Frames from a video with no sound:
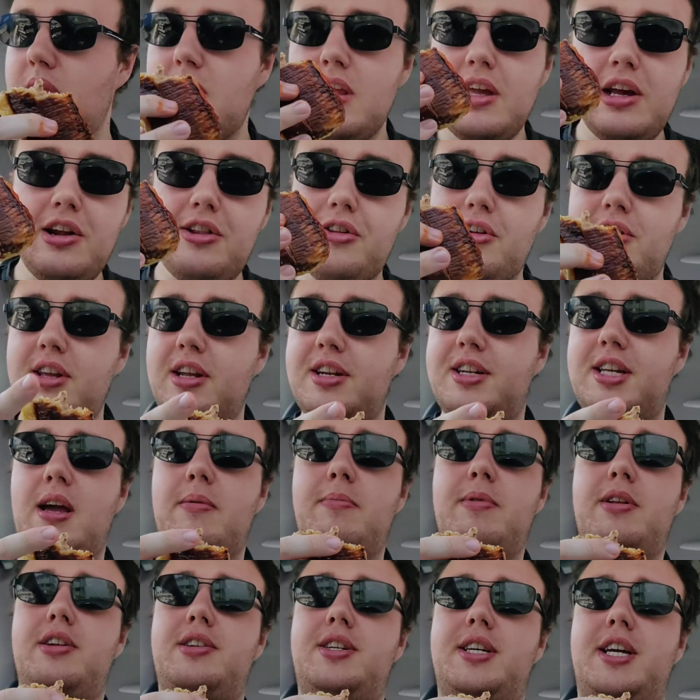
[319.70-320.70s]
it's only a
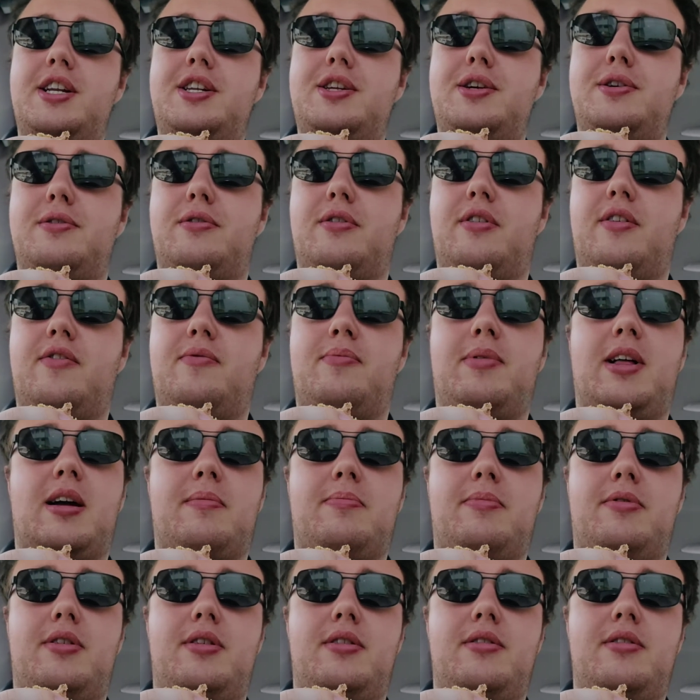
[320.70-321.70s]
10-minute detour of
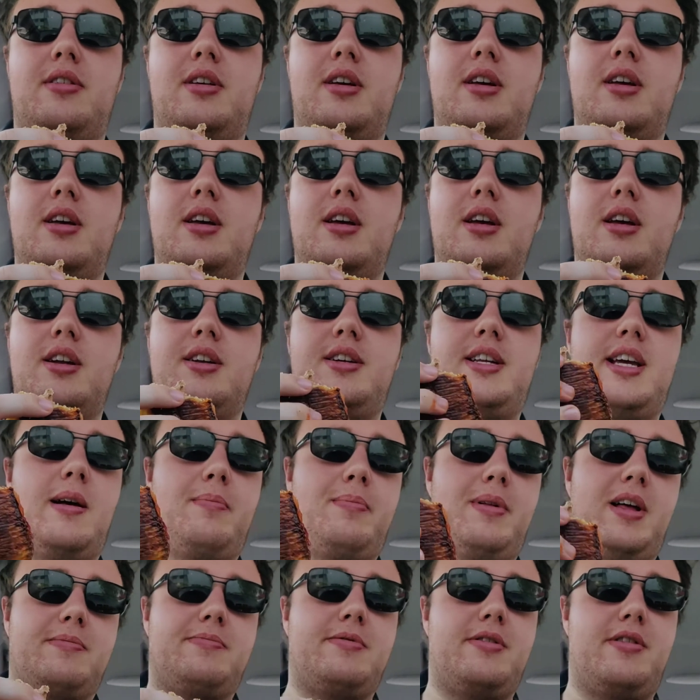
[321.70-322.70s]
Blackburn down
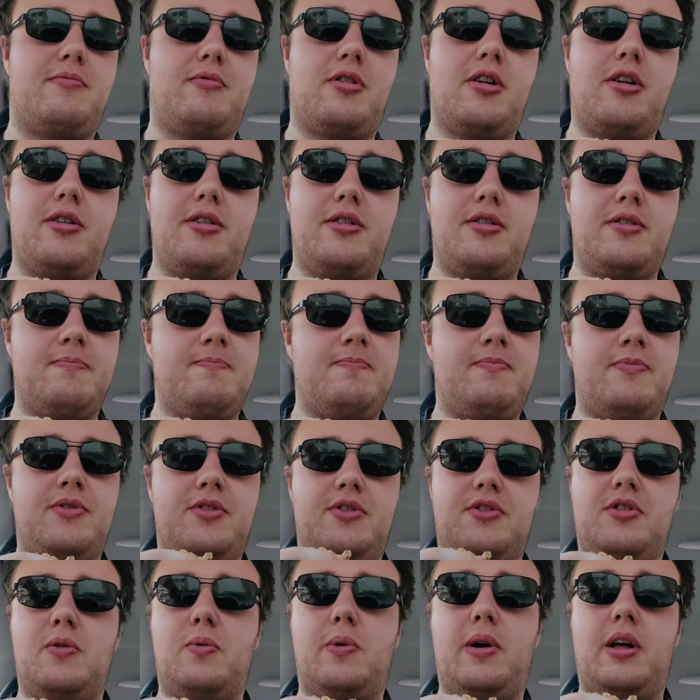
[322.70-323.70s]
Blackburn Road
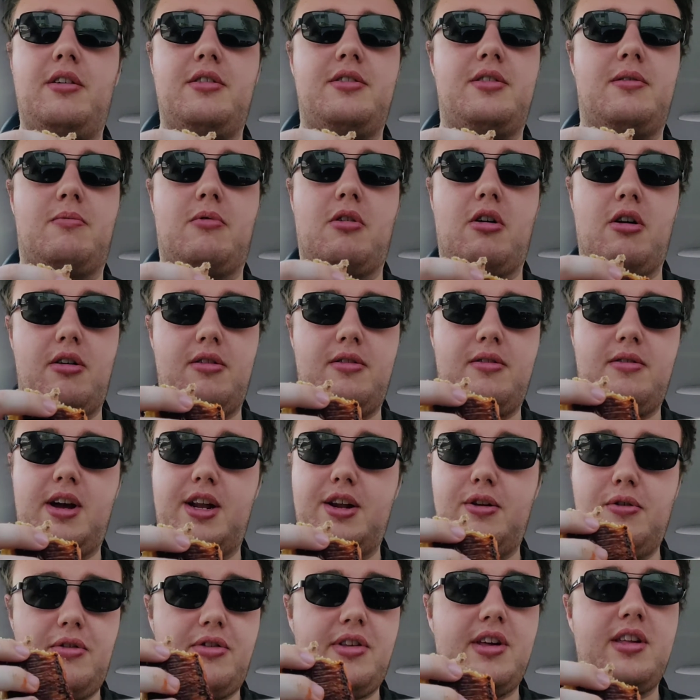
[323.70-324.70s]
to Wellington Road,
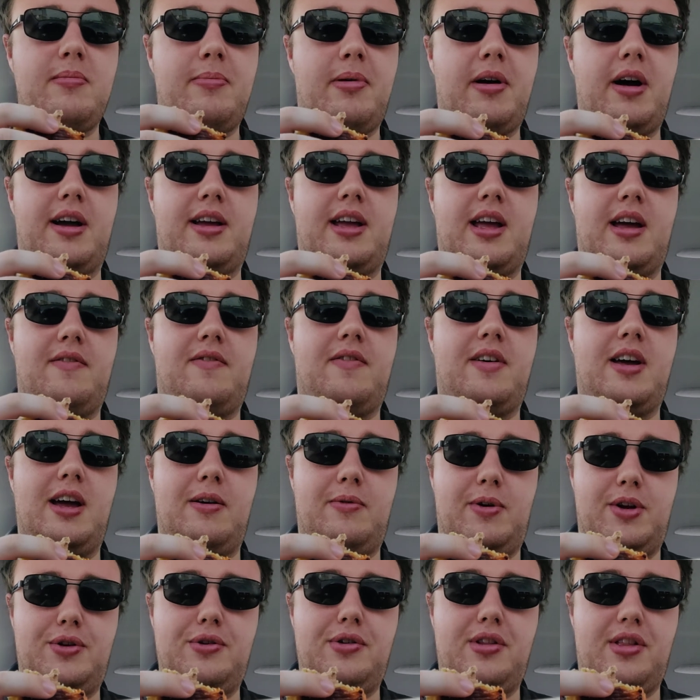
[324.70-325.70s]
and you'll see the Pie Cafe
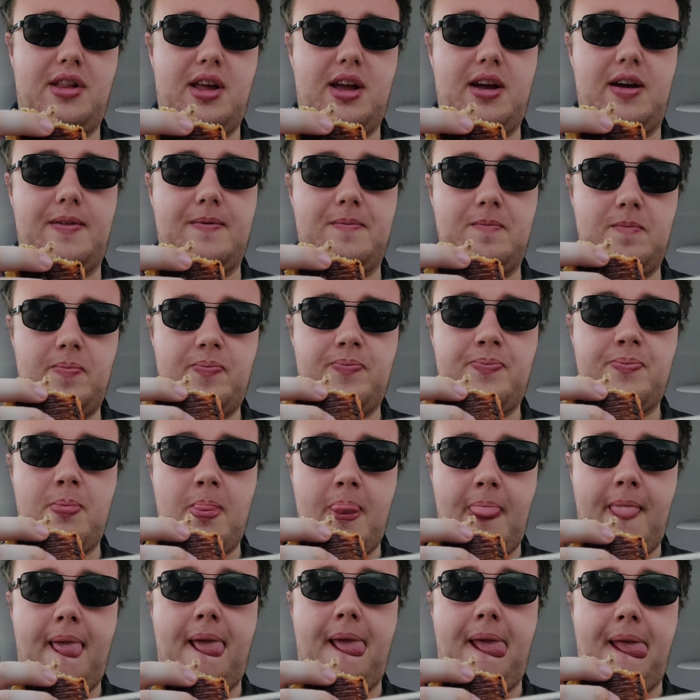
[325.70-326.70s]
when you see it.
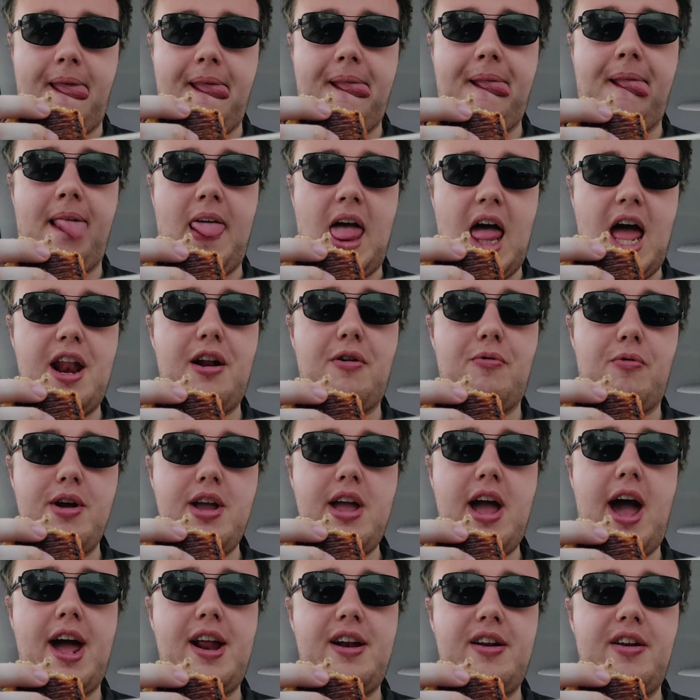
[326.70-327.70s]

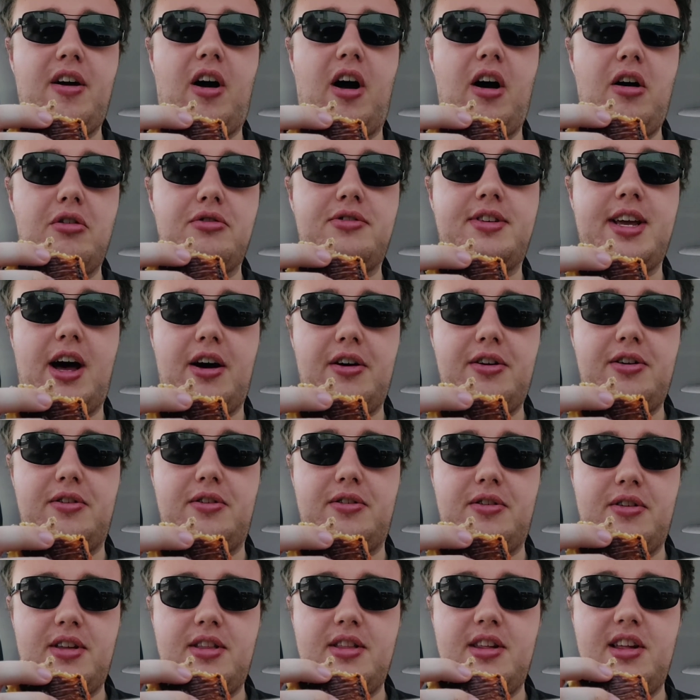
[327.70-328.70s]
And I'll tell
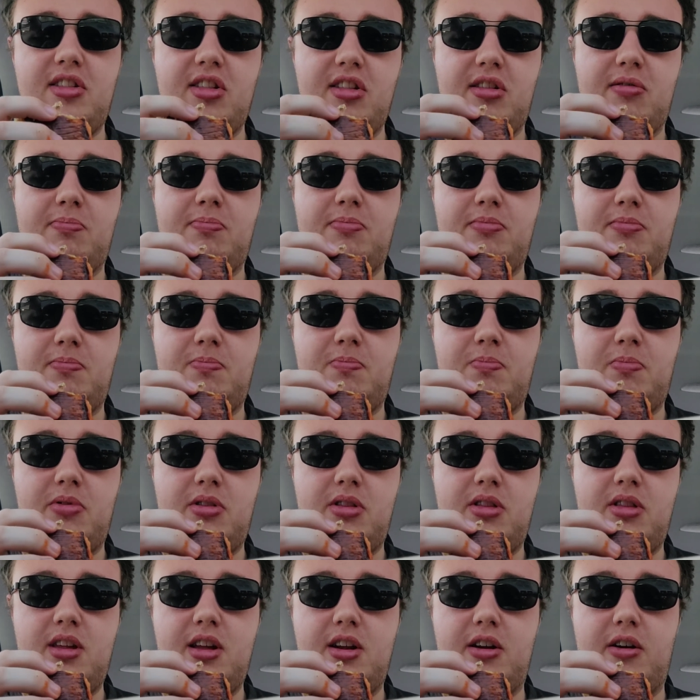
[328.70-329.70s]
you, this is,
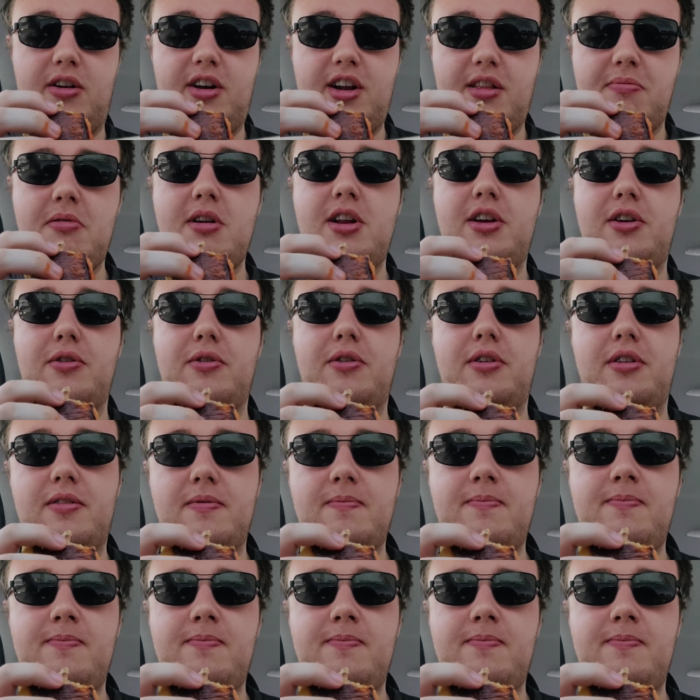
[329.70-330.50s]
it's pretty good.